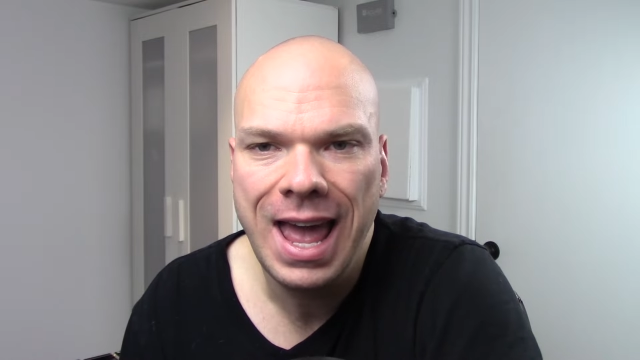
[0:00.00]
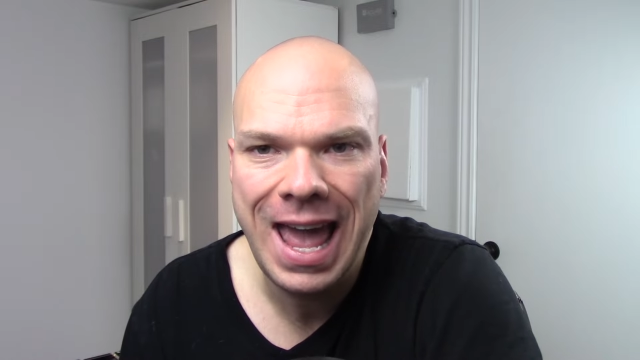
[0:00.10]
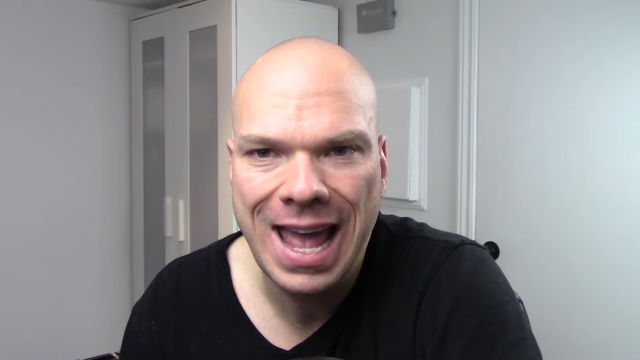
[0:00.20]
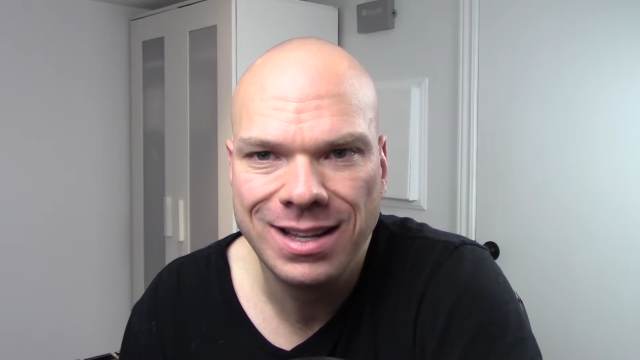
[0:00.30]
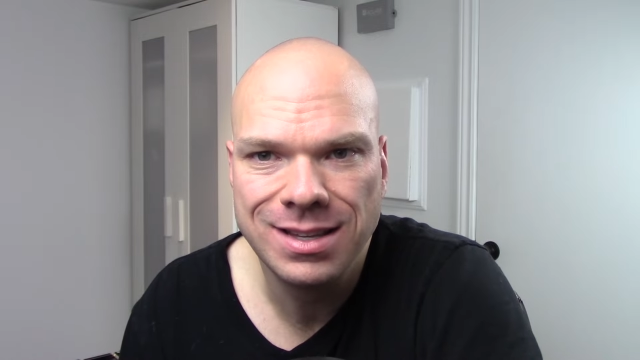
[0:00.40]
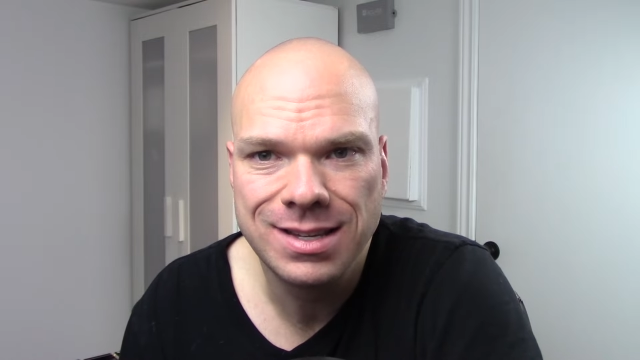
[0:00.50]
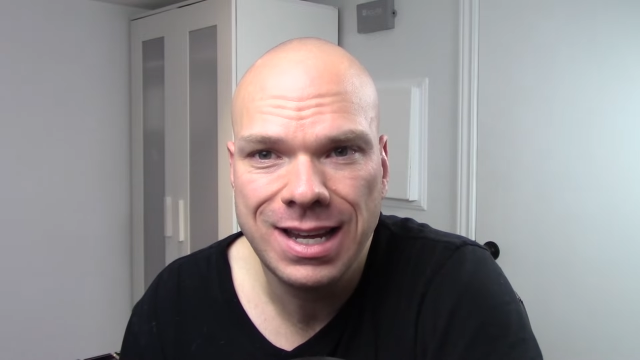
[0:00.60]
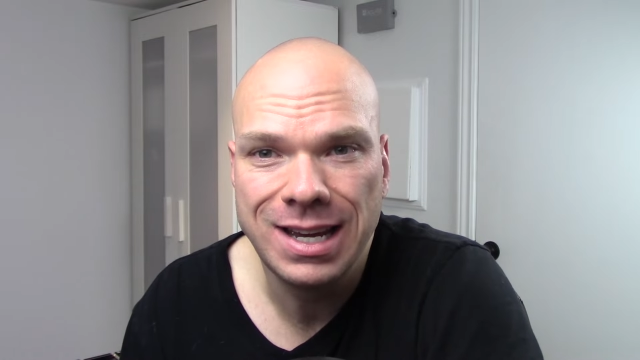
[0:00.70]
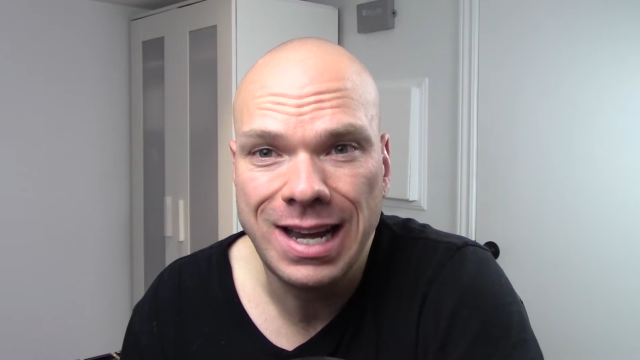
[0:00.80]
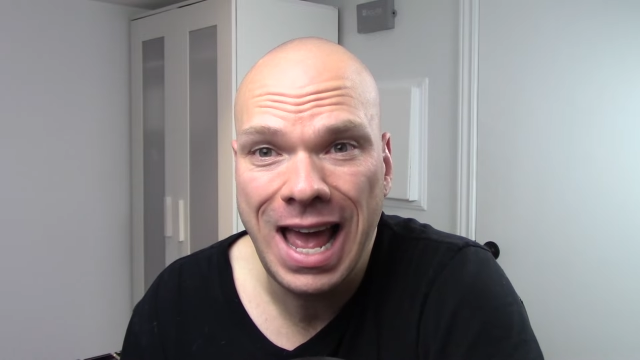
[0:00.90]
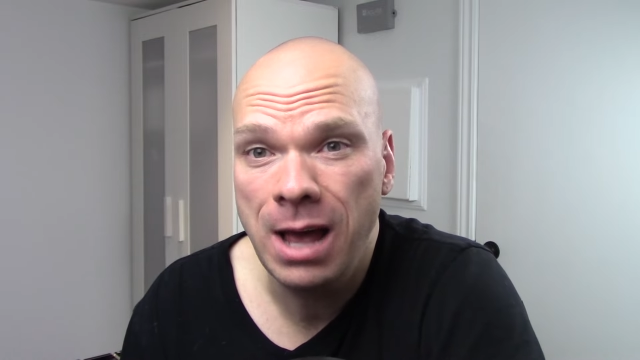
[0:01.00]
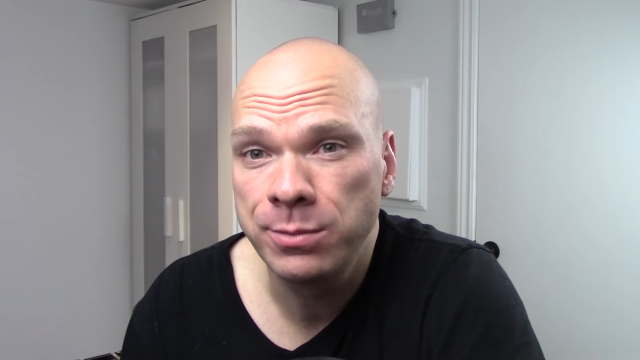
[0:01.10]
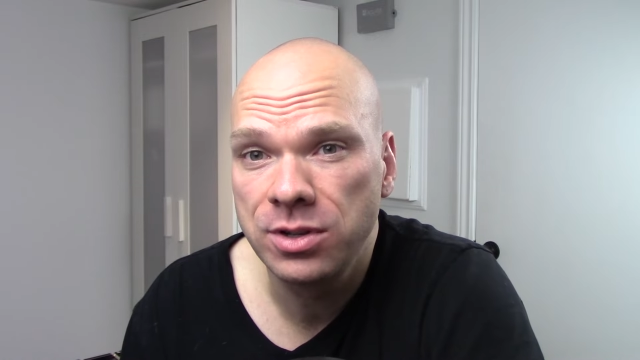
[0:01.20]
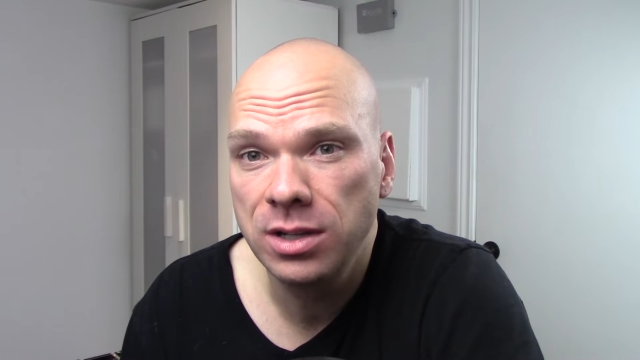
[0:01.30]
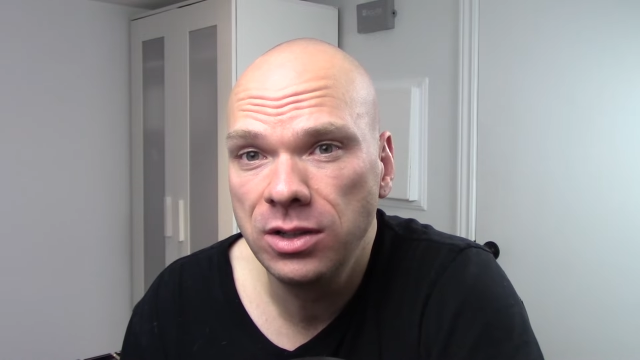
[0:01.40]
ends in an
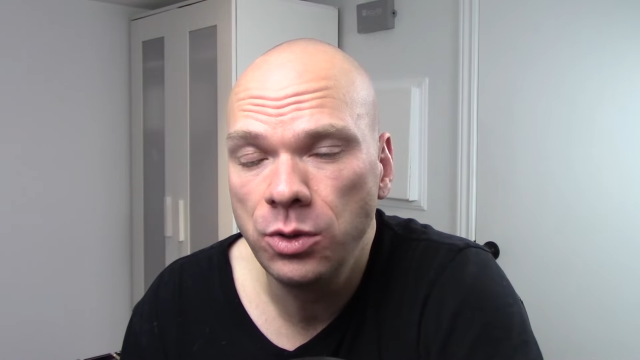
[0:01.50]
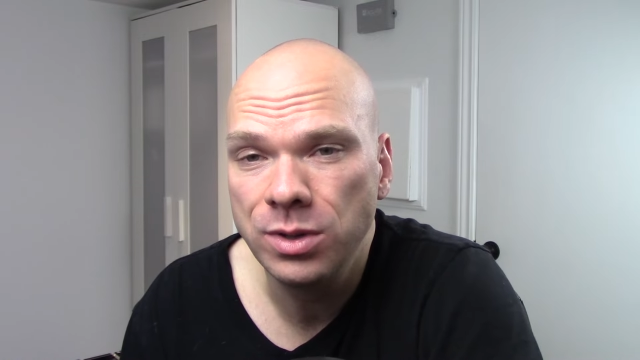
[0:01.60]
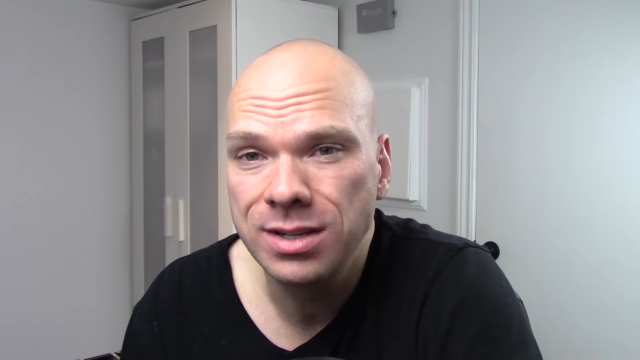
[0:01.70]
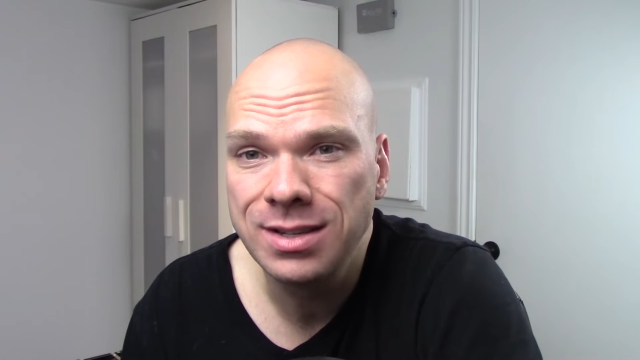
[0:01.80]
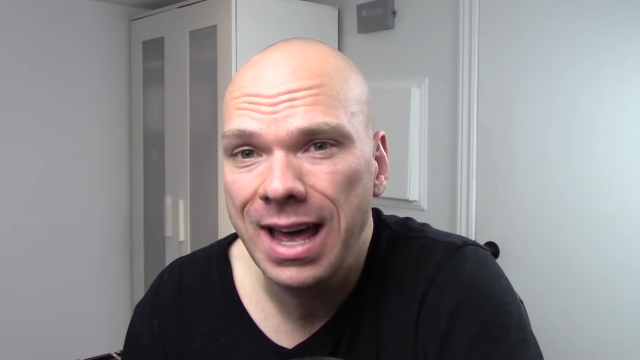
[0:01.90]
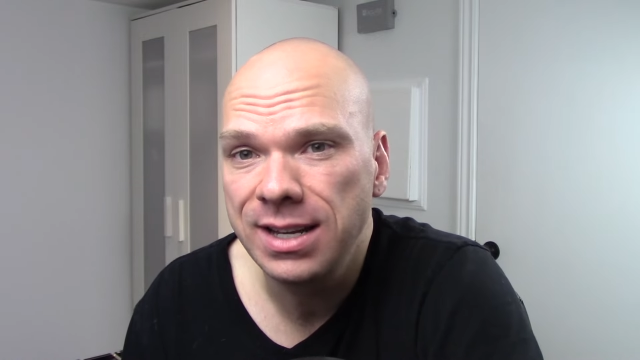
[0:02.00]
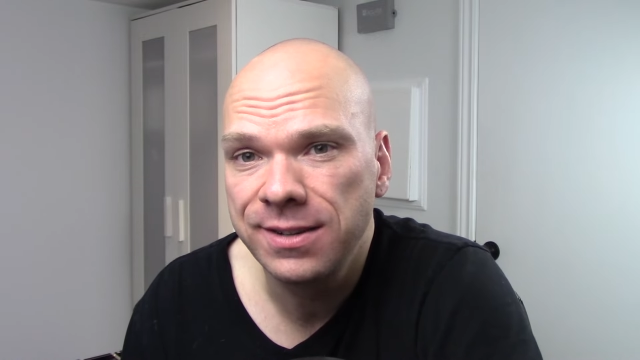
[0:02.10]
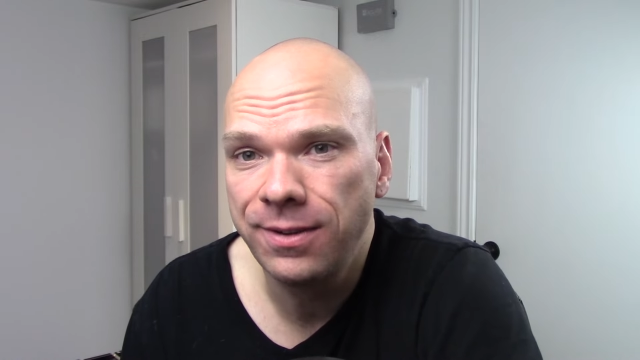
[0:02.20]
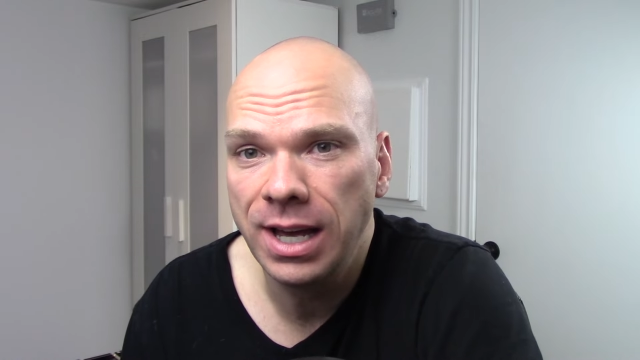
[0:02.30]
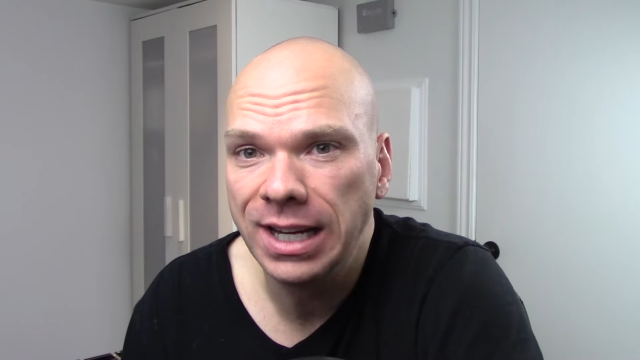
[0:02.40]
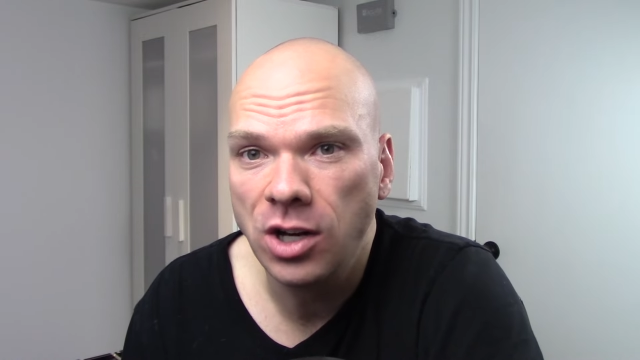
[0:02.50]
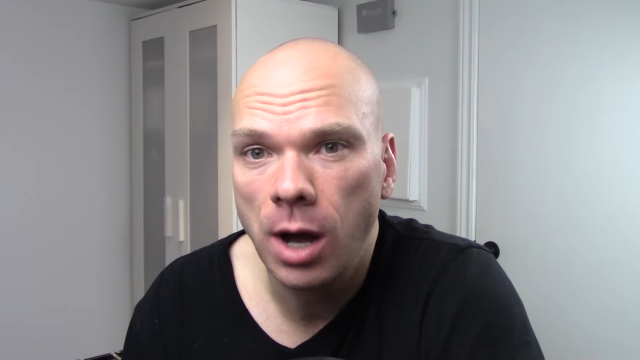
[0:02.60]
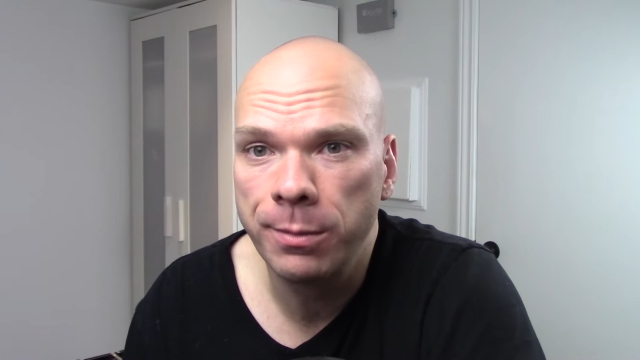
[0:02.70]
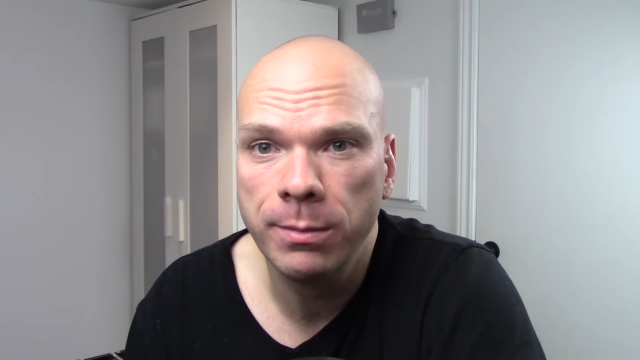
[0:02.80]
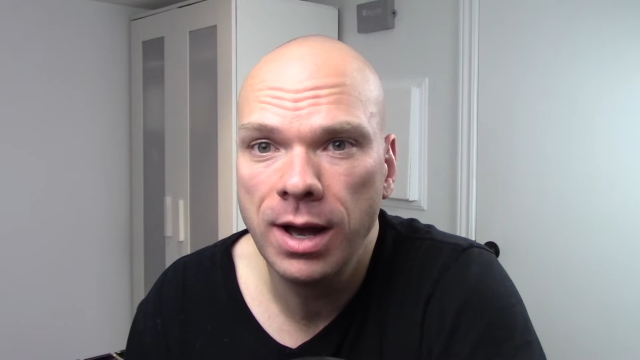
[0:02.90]
absolute satisfying
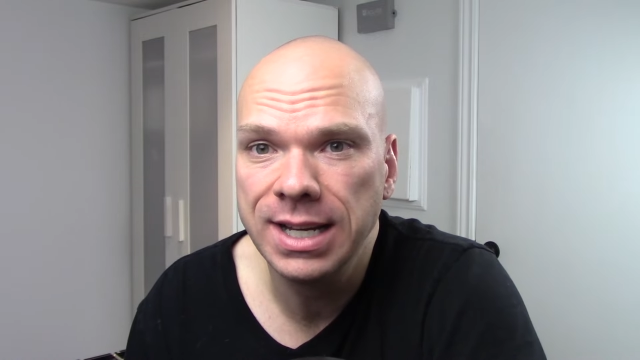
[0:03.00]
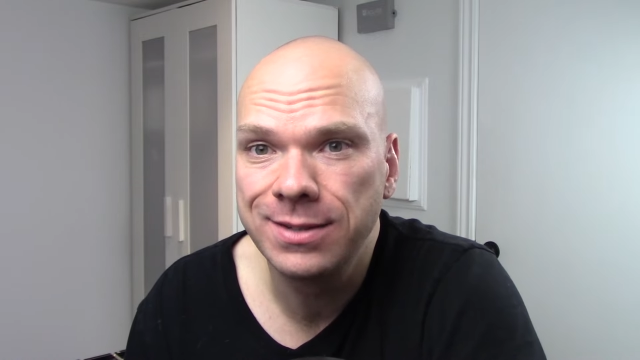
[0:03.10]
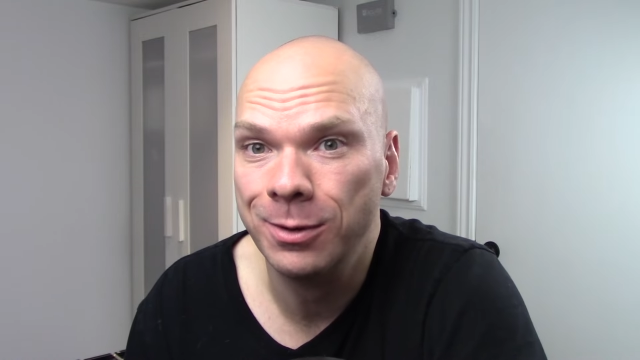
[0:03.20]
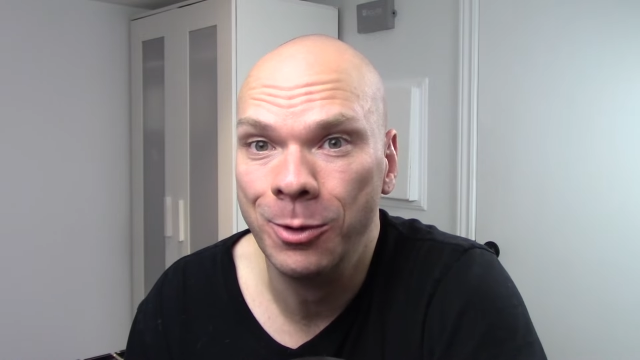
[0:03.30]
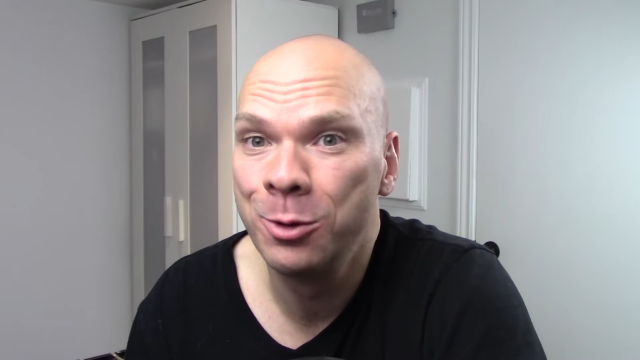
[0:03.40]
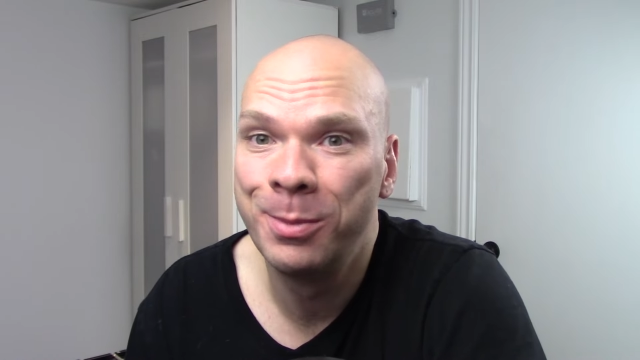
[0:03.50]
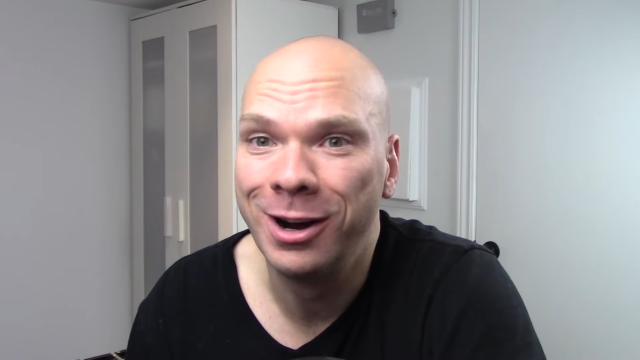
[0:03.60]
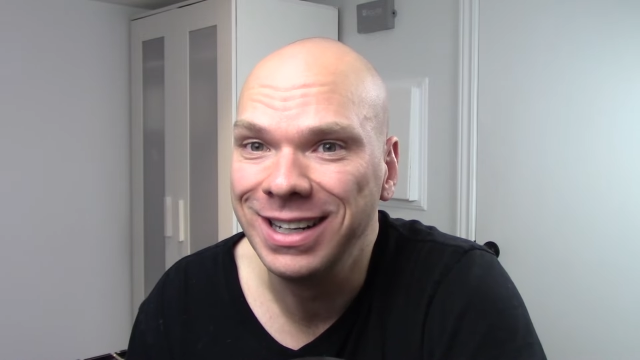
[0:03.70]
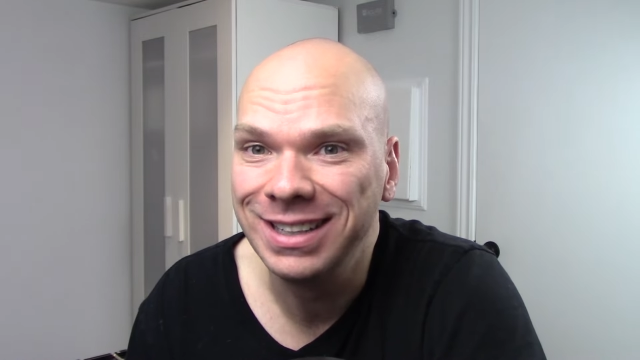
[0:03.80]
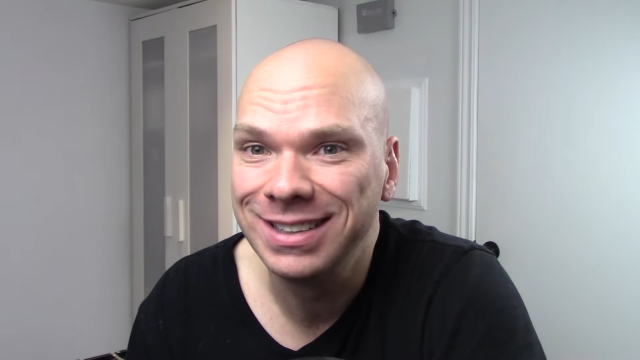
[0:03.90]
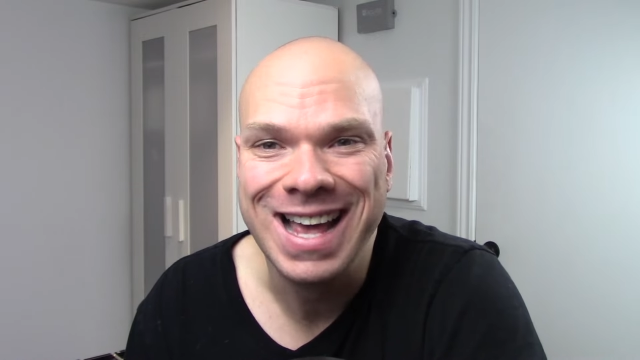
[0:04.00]
compromise for both parties.